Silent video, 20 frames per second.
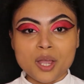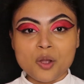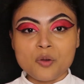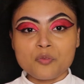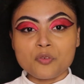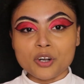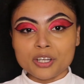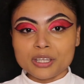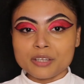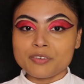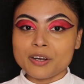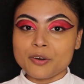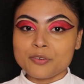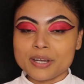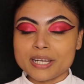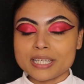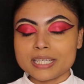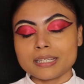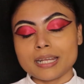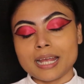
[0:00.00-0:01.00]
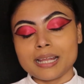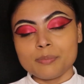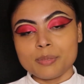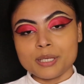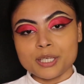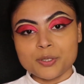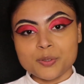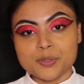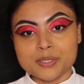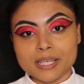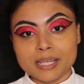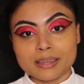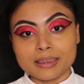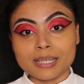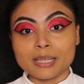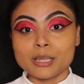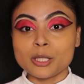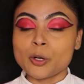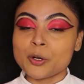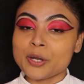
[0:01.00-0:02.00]
For the foundation, I'll be using the
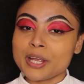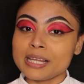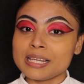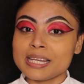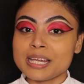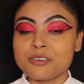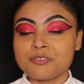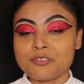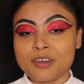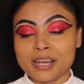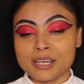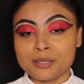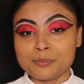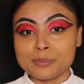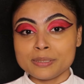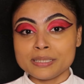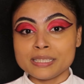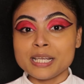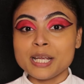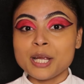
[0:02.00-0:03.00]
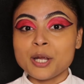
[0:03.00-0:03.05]
L'Oreal Infallible